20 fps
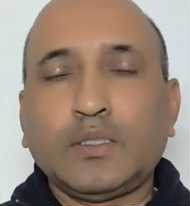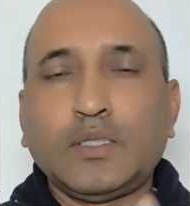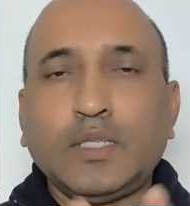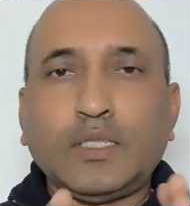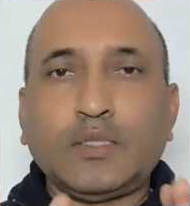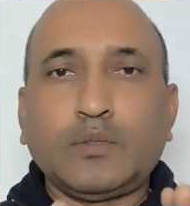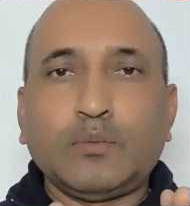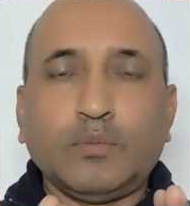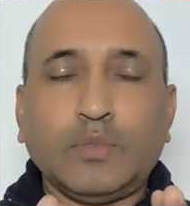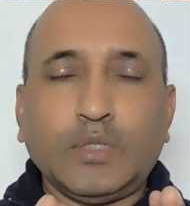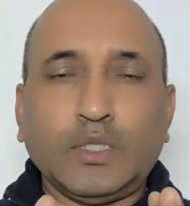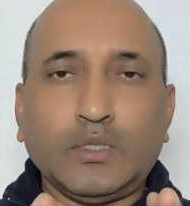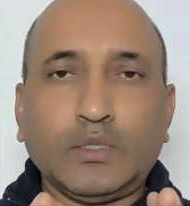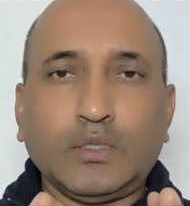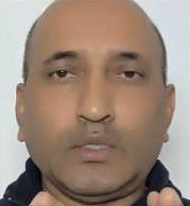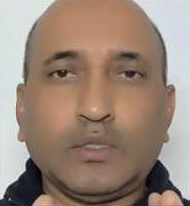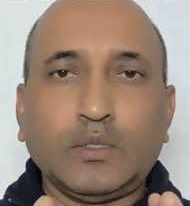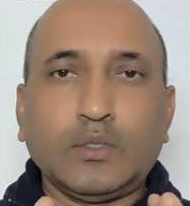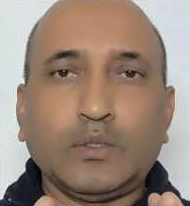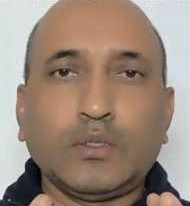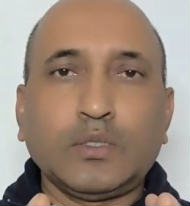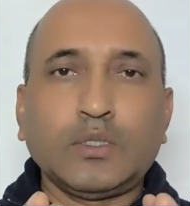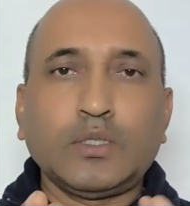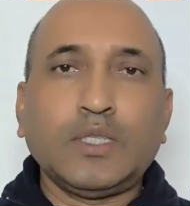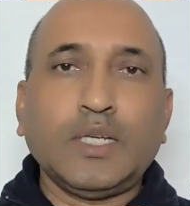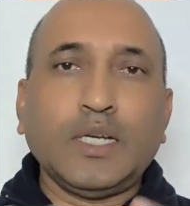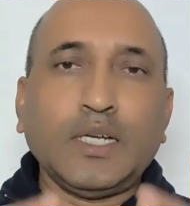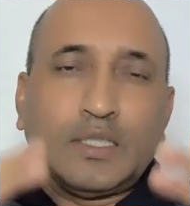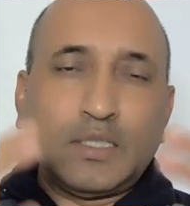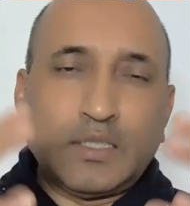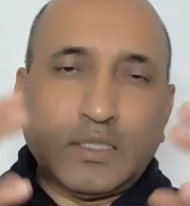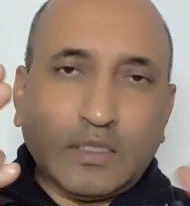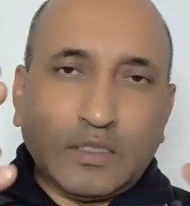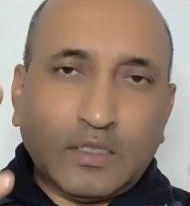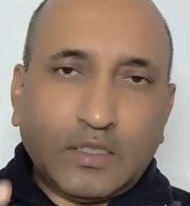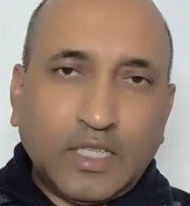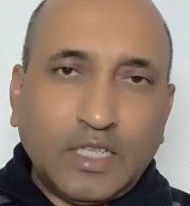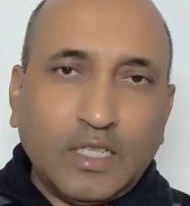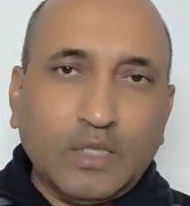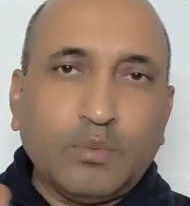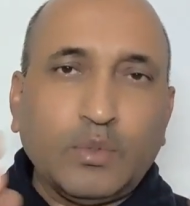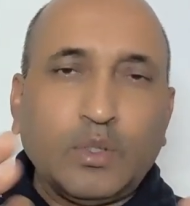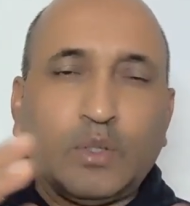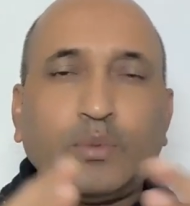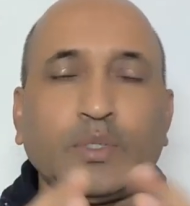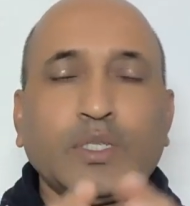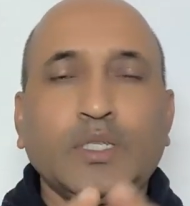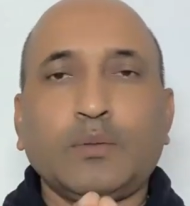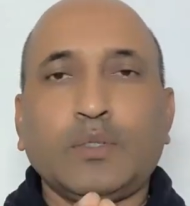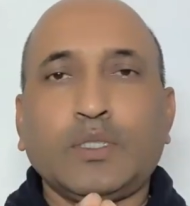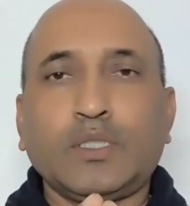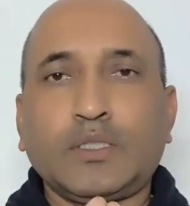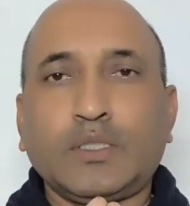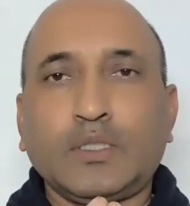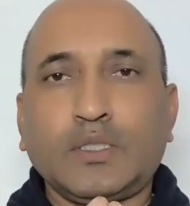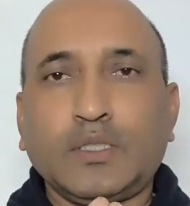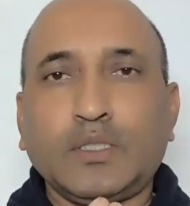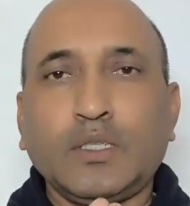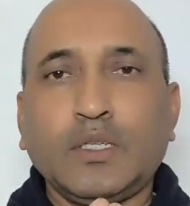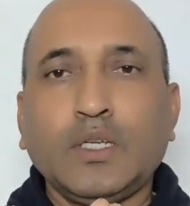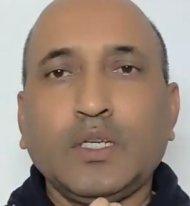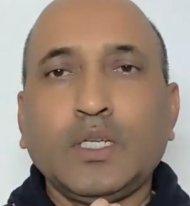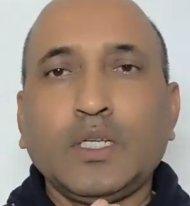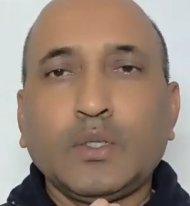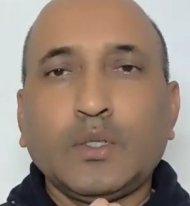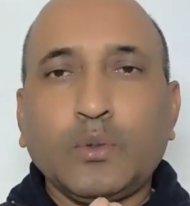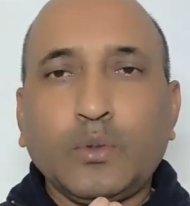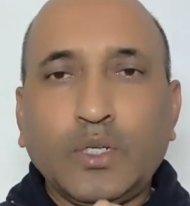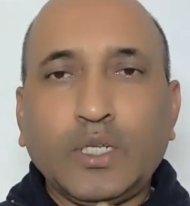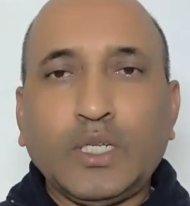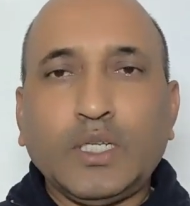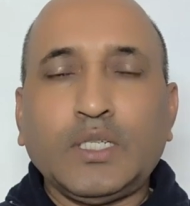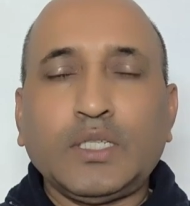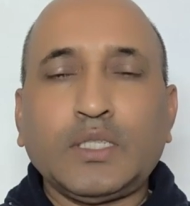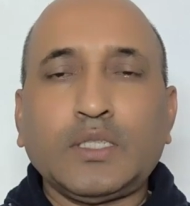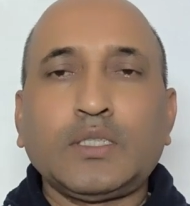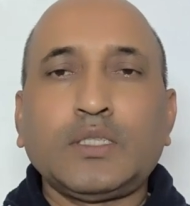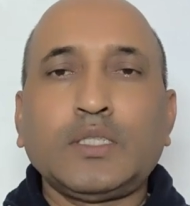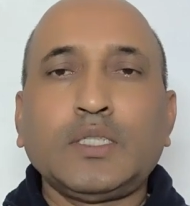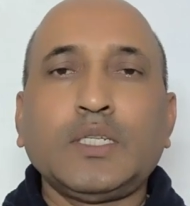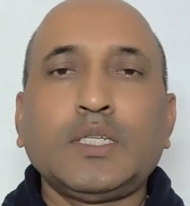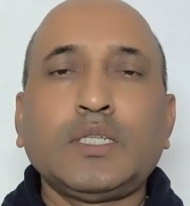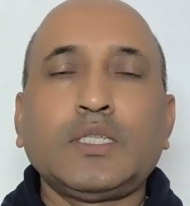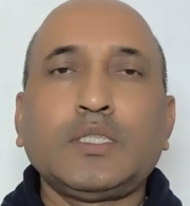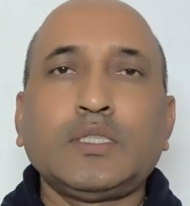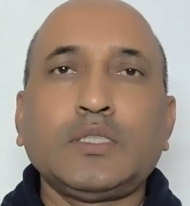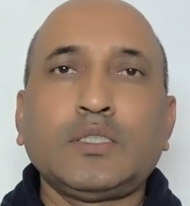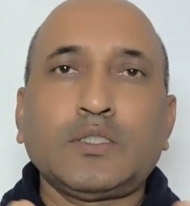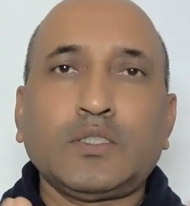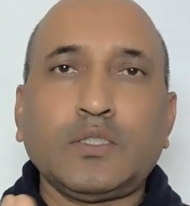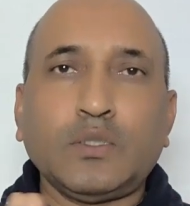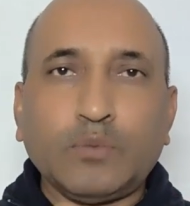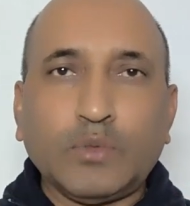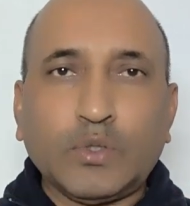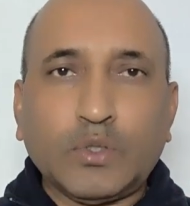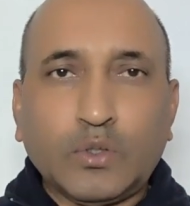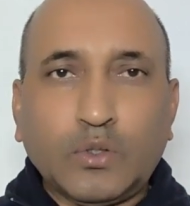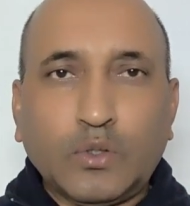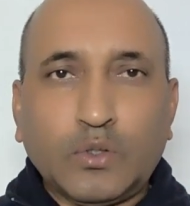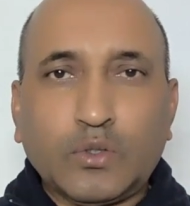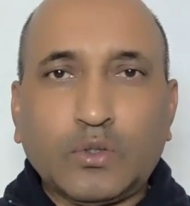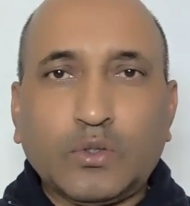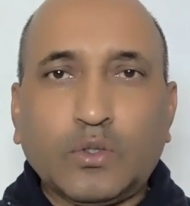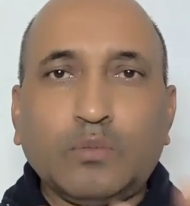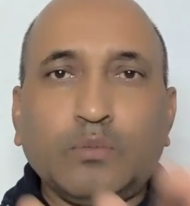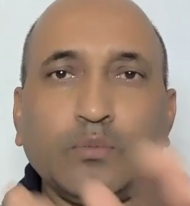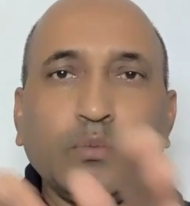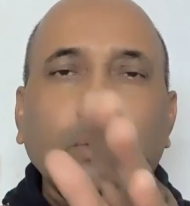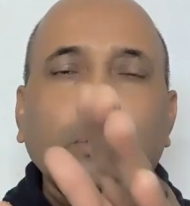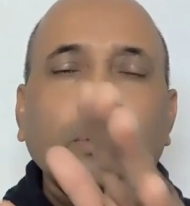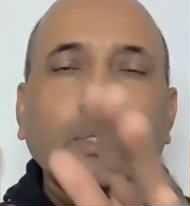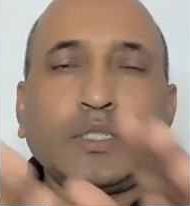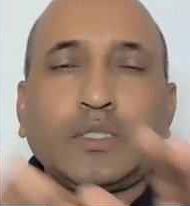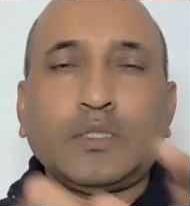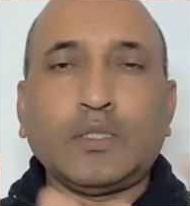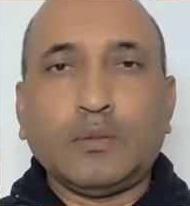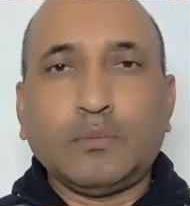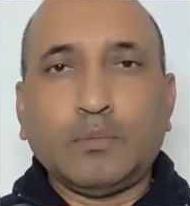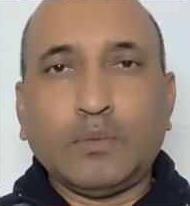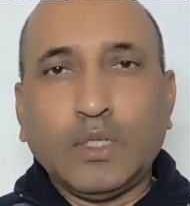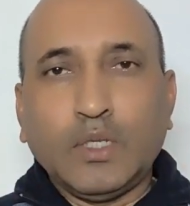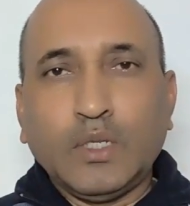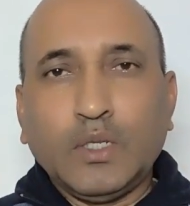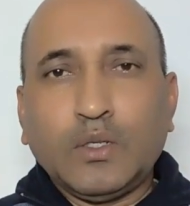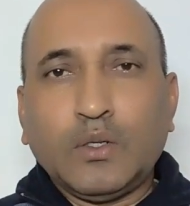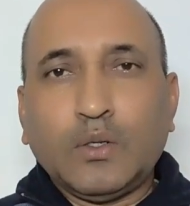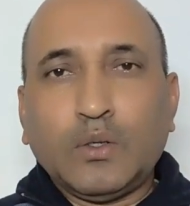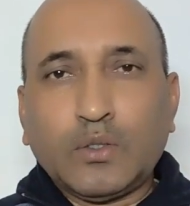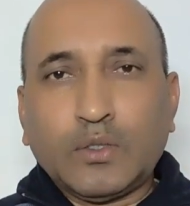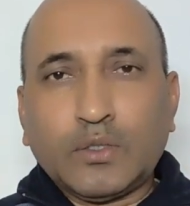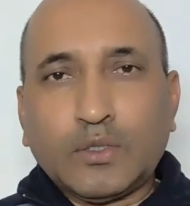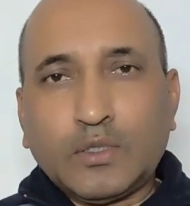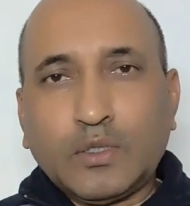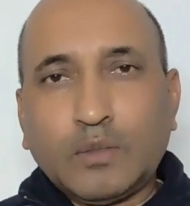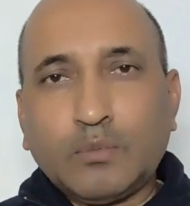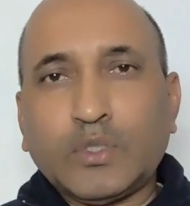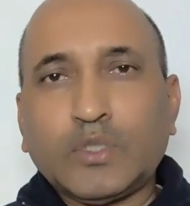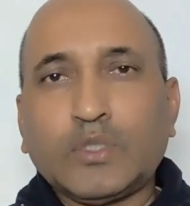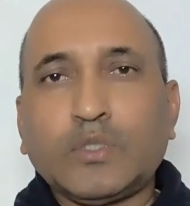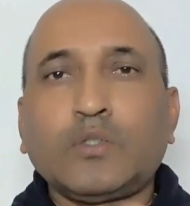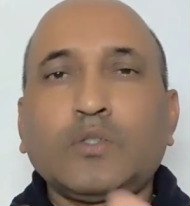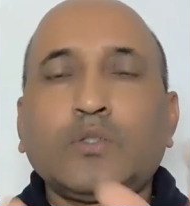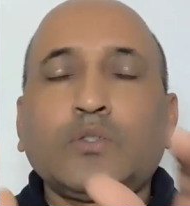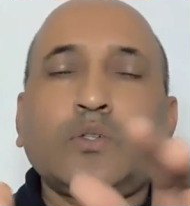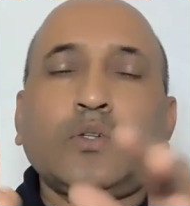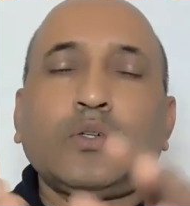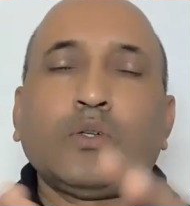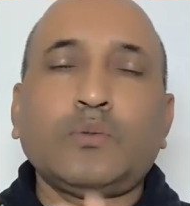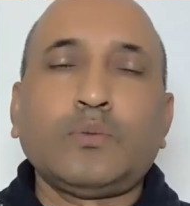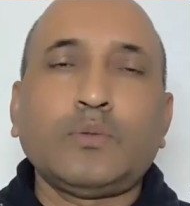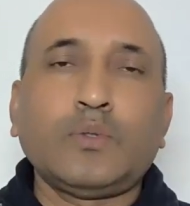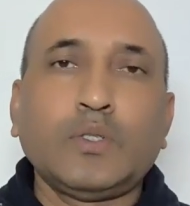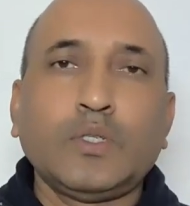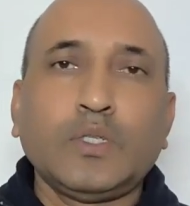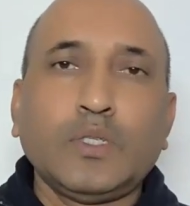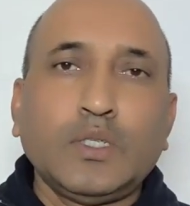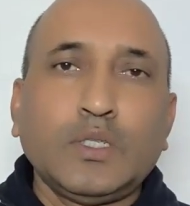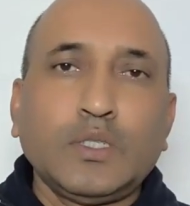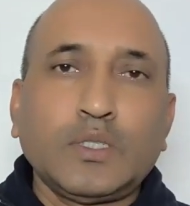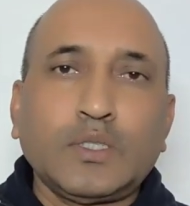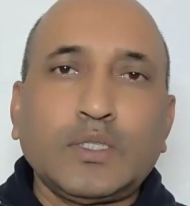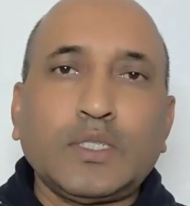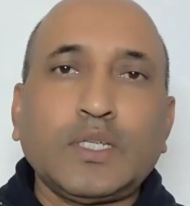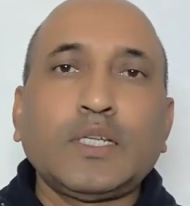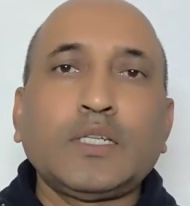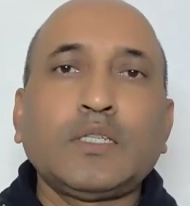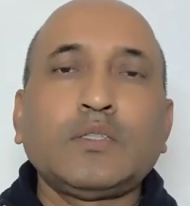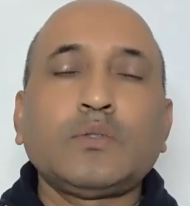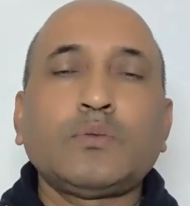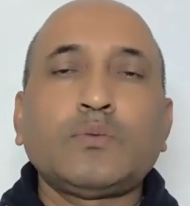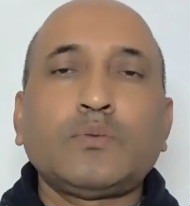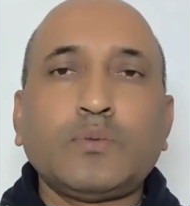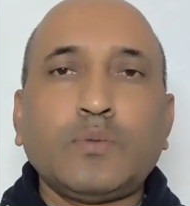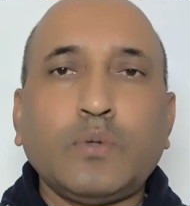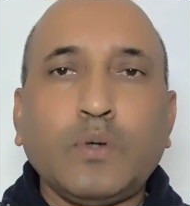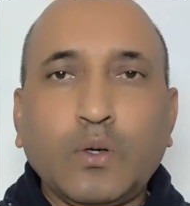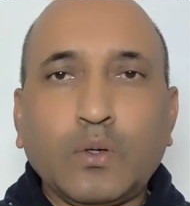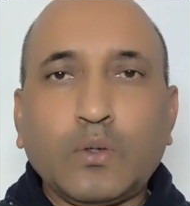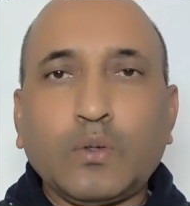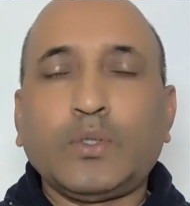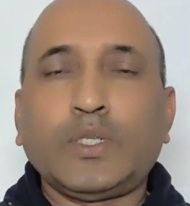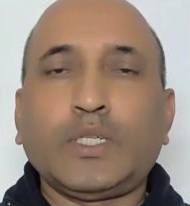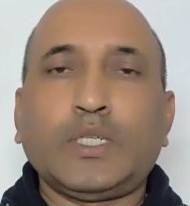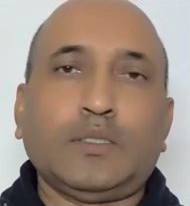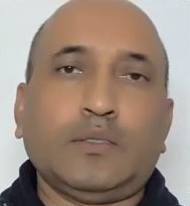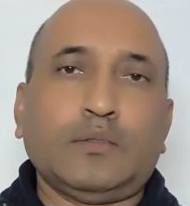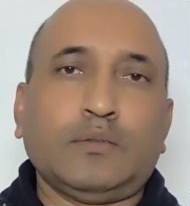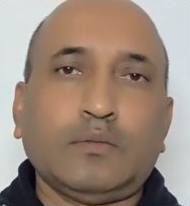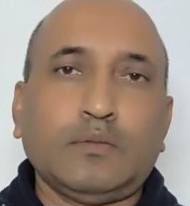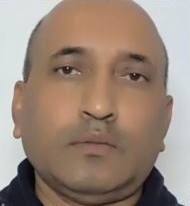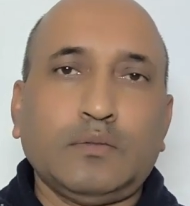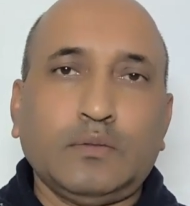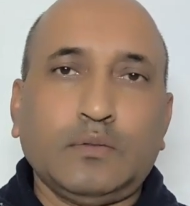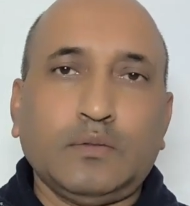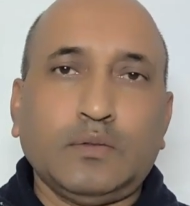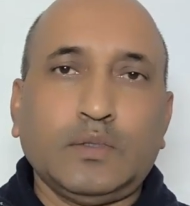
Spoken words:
that means that type of investing where there is some sort of momentum or some sort of trend following.